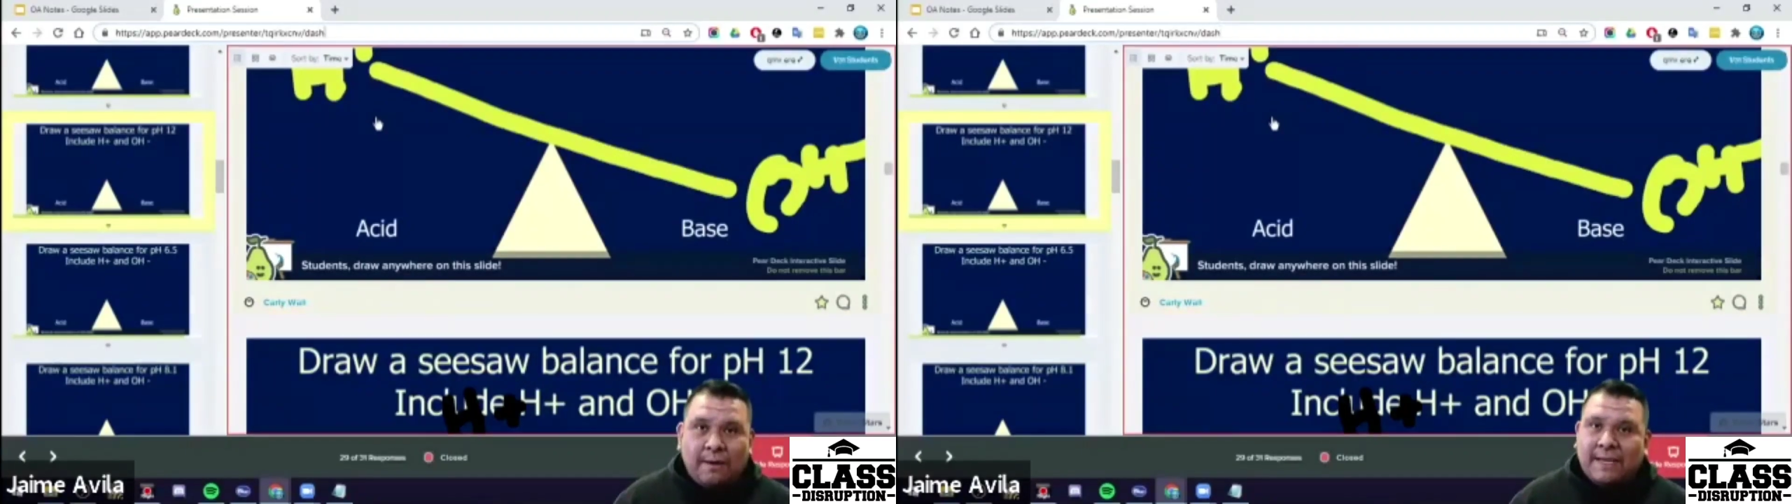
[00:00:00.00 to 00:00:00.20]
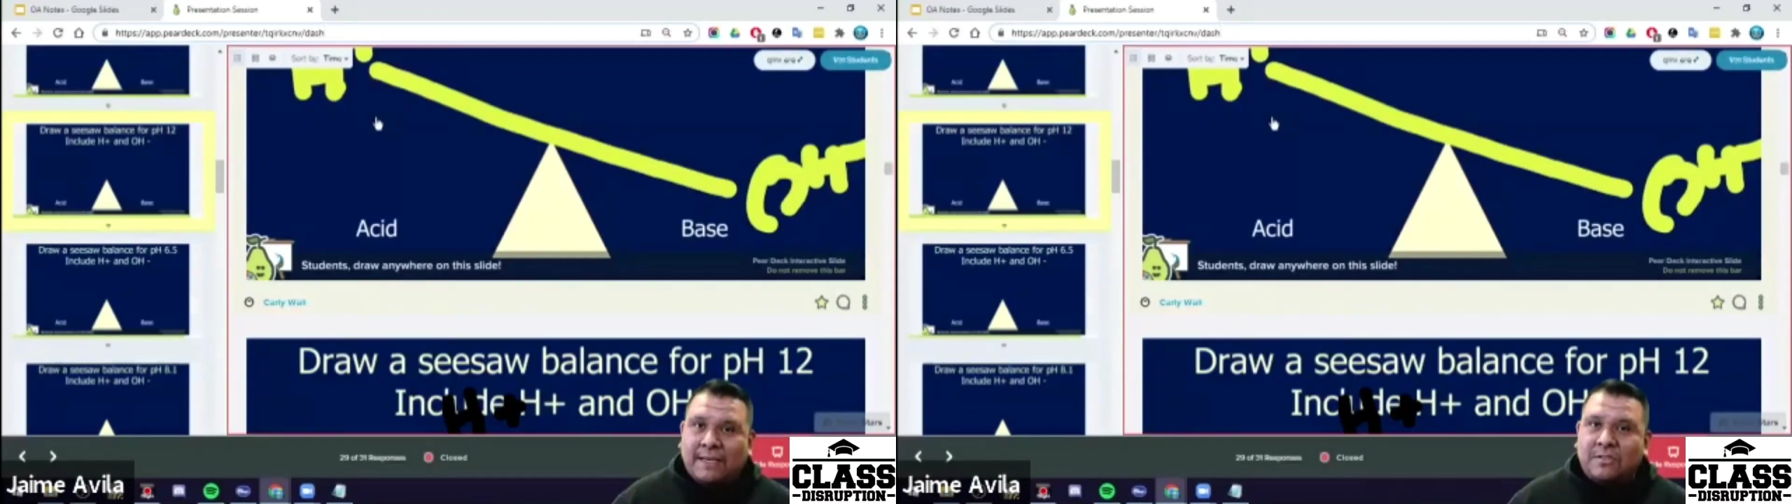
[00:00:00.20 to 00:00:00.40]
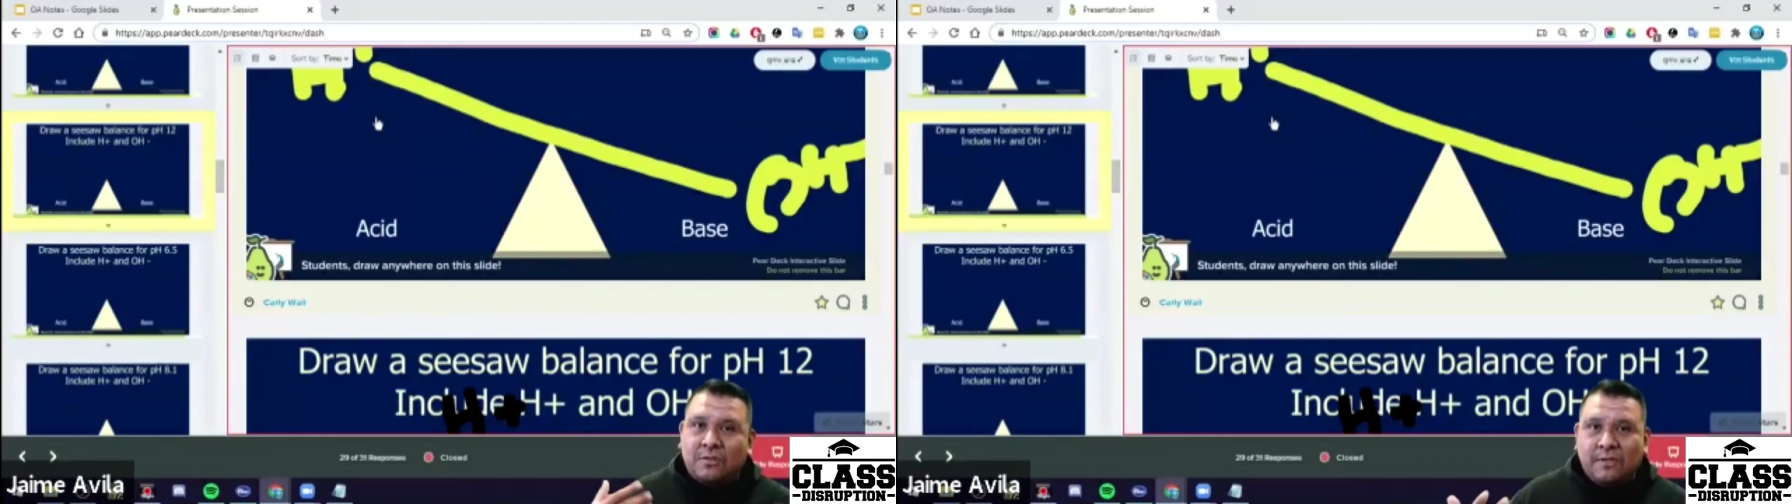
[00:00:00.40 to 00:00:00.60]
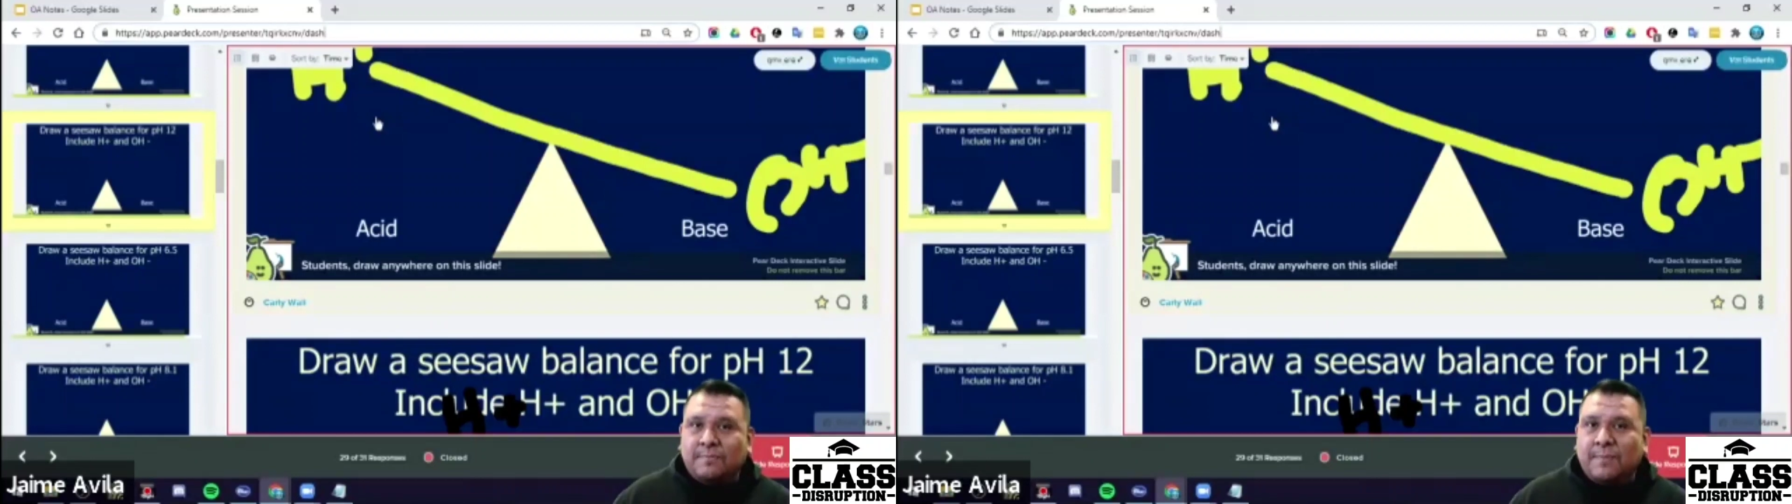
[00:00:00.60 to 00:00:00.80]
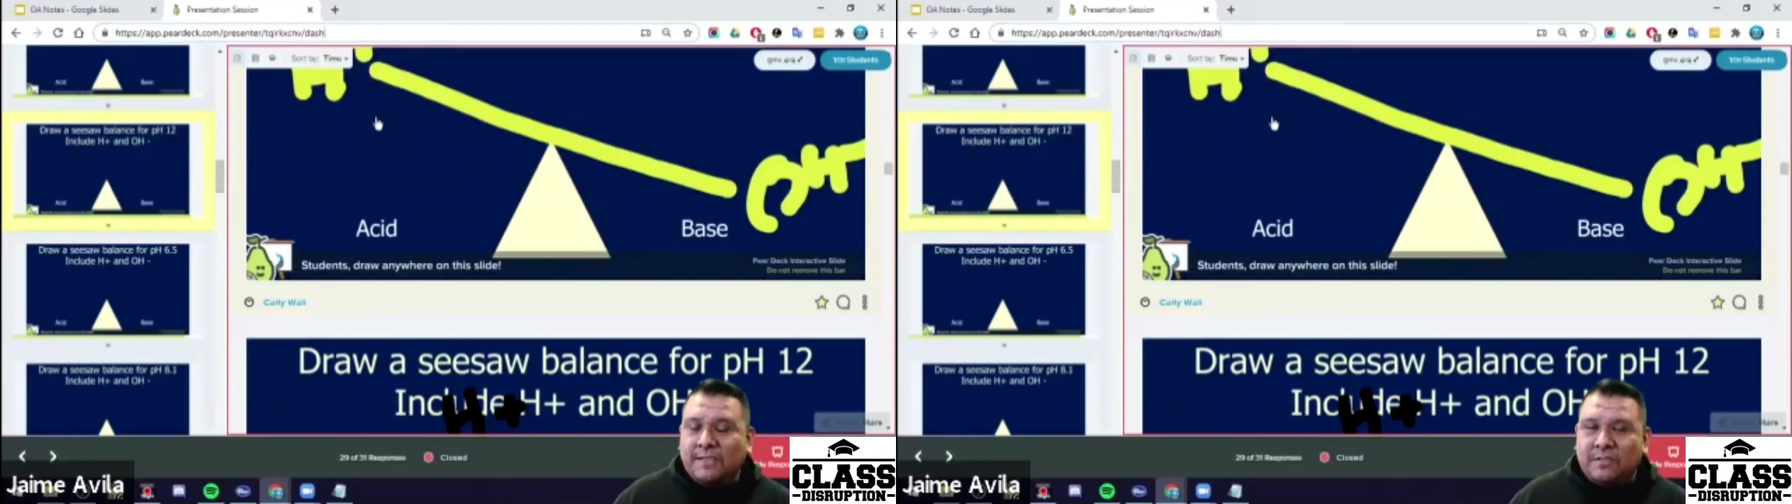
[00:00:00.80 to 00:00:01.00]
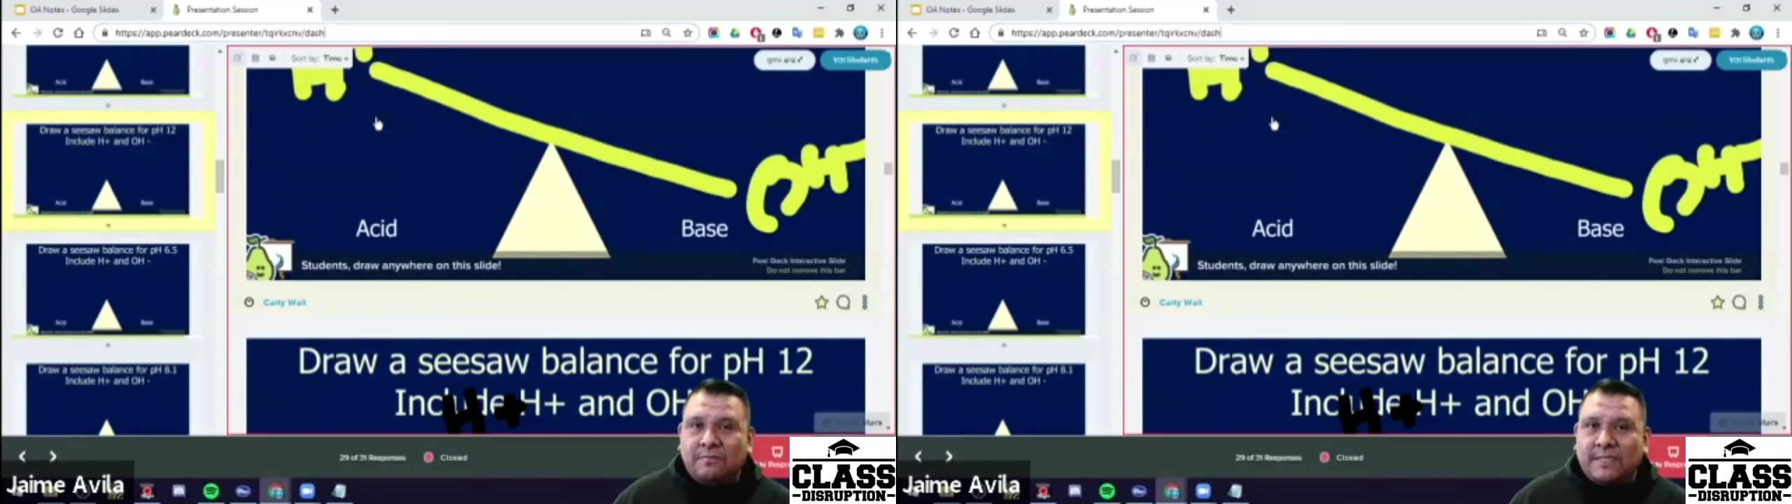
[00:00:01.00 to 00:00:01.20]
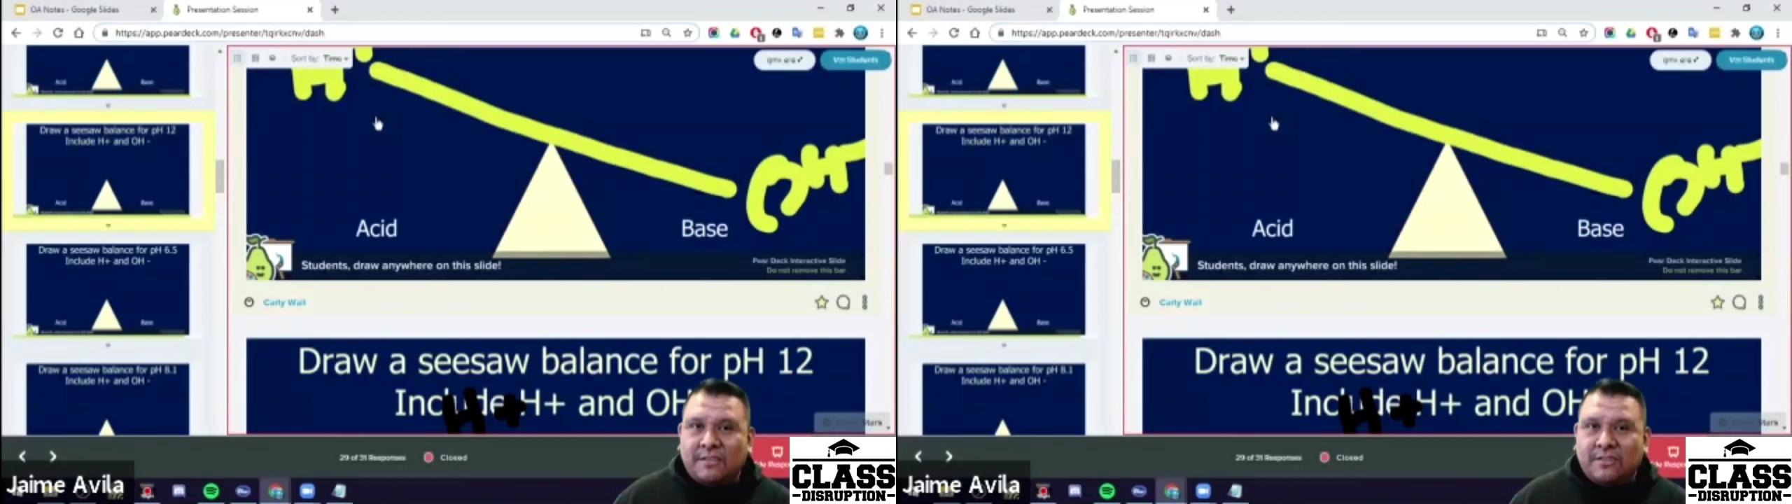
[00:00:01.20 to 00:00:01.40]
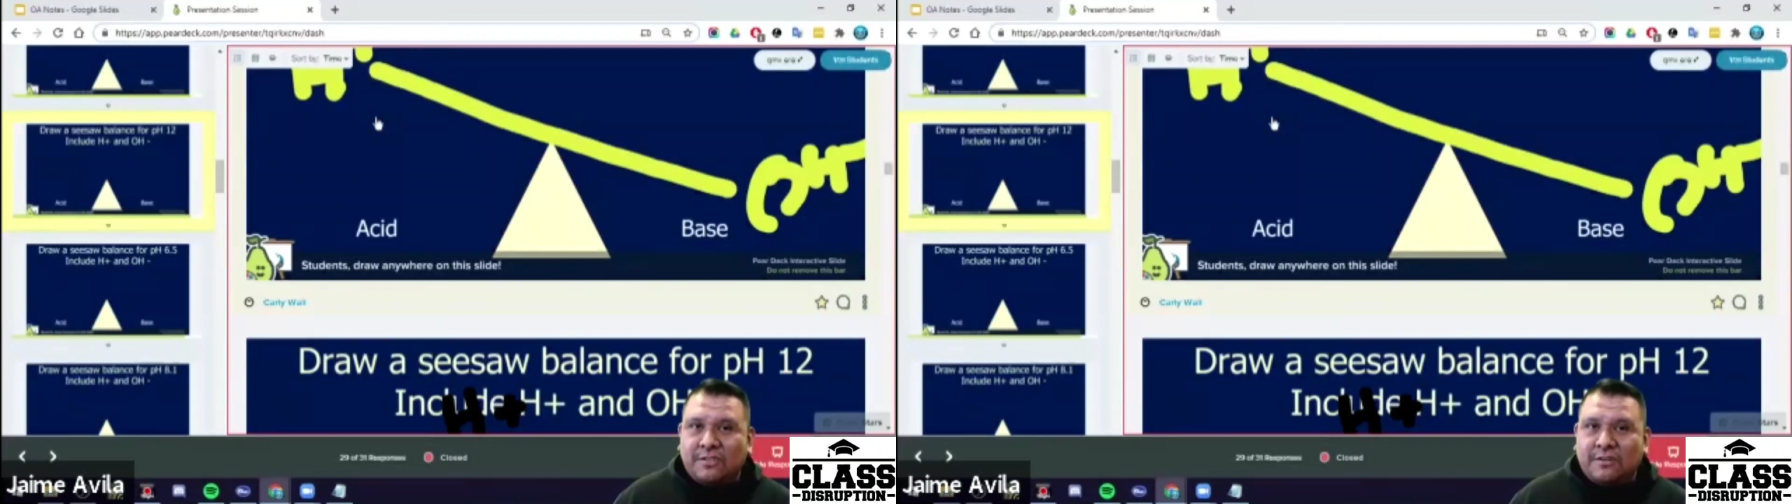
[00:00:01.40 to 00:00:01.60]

As soon as my Zoom session